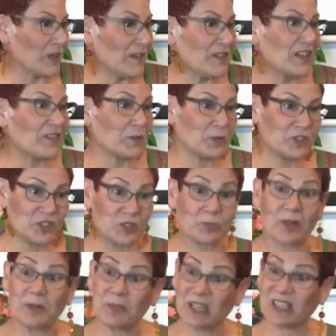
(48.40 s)
even if it was just
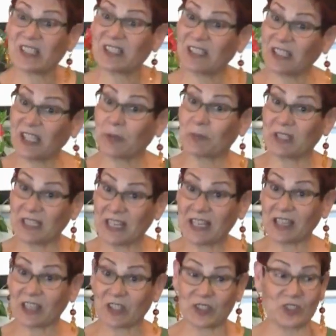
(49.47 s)
by being silly and
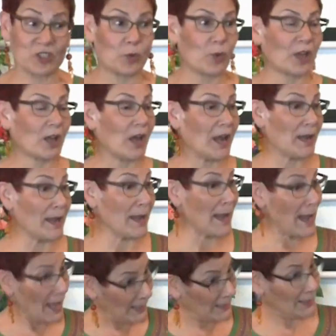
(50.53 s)
ridiculous. And so when I got
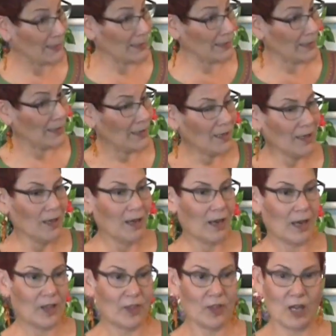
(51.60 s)
nothing,
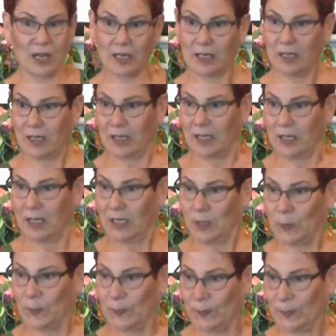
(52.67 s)
I thought,
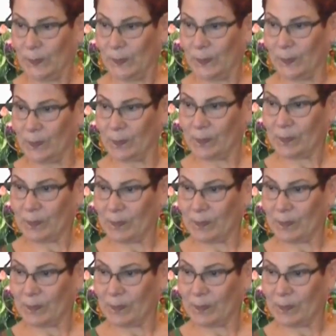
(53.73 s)
hmm,